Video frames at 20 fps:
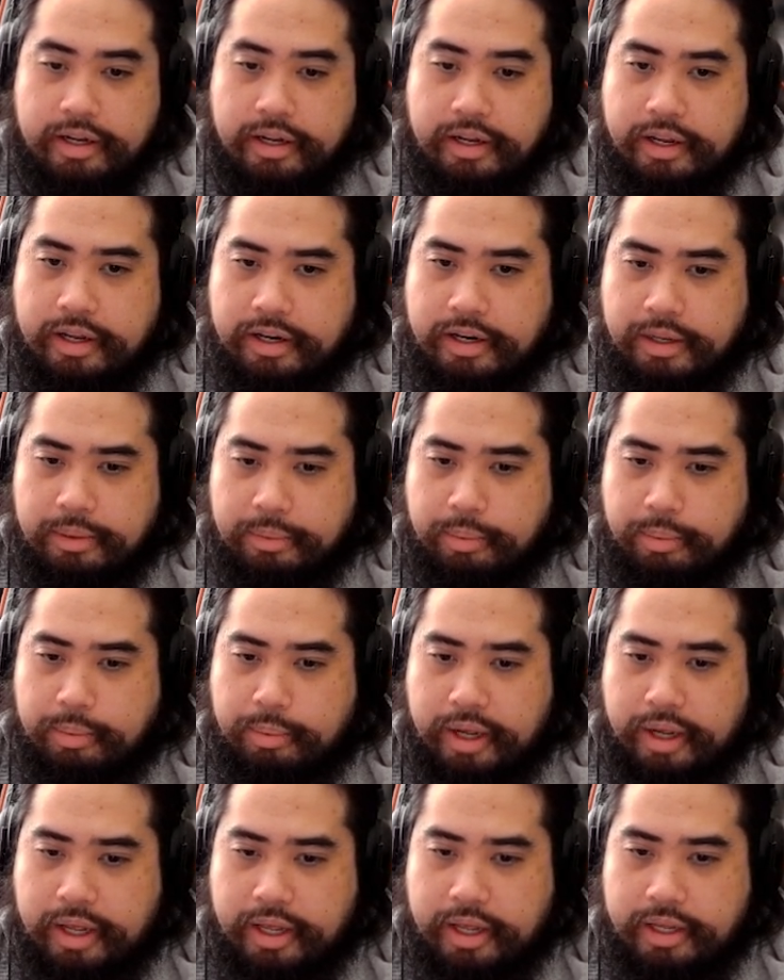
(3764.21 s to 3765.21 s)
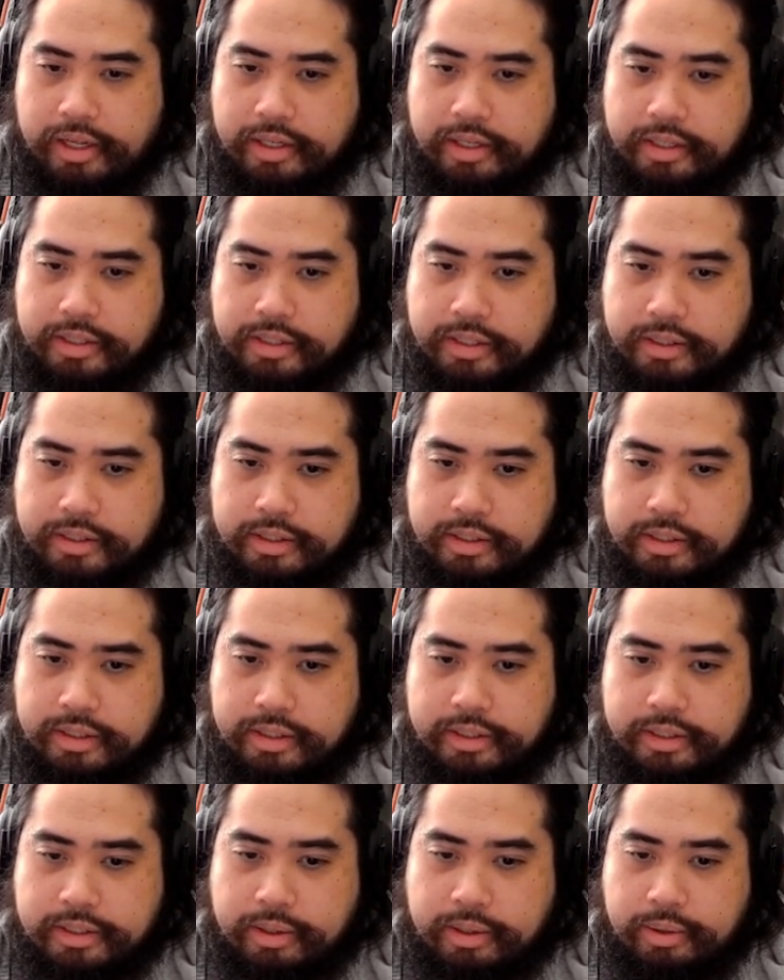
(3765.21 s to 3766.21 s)
Anyways,
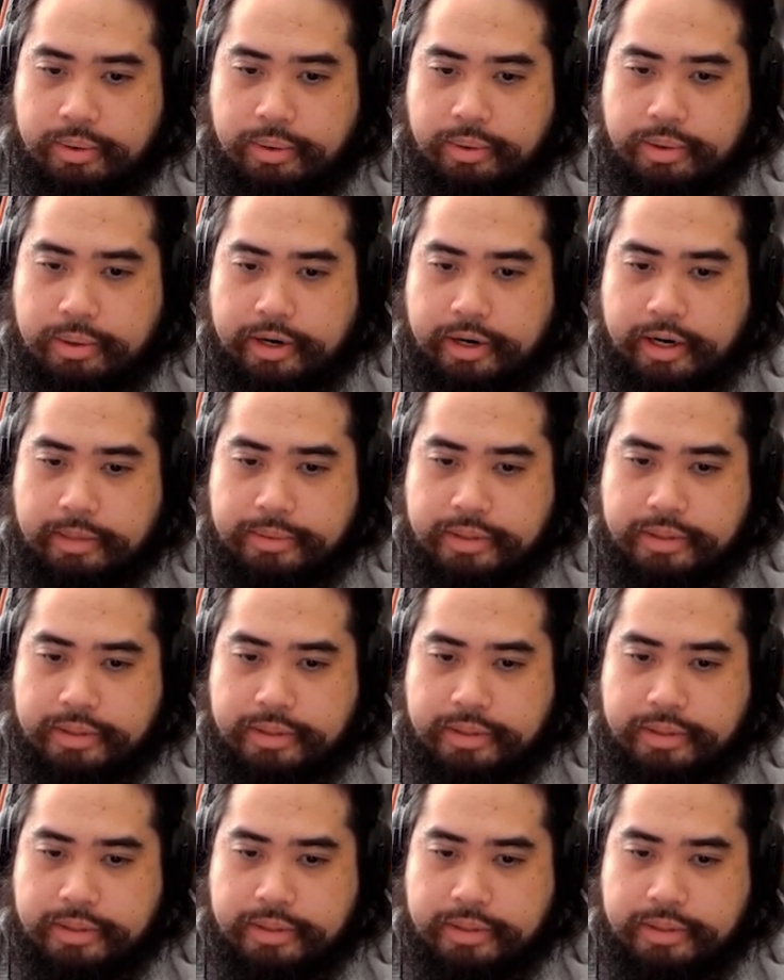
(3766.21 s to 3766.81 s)
let's go grab